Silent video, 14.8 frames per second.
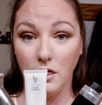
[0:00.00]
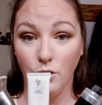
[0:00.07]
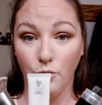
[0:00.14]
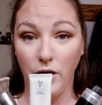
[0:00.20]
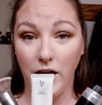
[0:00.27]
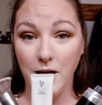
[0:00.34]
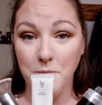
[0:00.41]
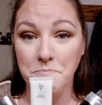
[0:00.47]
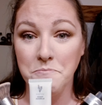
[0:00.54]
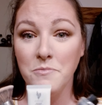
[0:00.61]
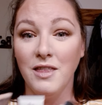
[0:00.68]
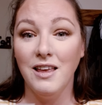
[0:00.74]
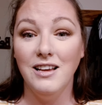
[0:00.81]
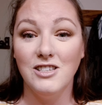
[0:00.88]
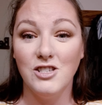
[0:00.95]
okay?
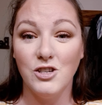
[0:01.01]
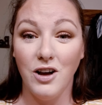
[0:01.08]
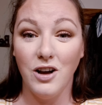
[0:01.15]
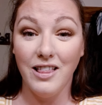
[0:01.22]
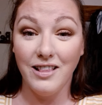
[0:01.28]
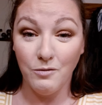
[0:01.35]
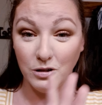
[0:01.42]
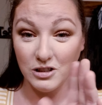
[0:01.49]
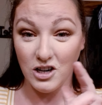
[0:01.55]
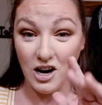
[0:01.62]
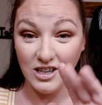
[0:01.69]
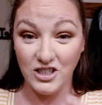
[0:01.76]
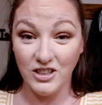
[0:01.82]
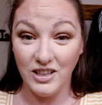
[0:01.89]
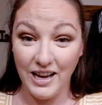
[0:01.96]
So we'll talk
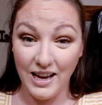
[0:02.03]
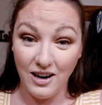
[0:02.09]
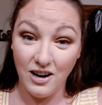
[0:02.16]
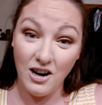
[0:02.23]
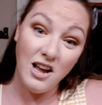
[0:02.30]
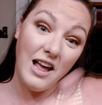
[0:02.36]
to you later.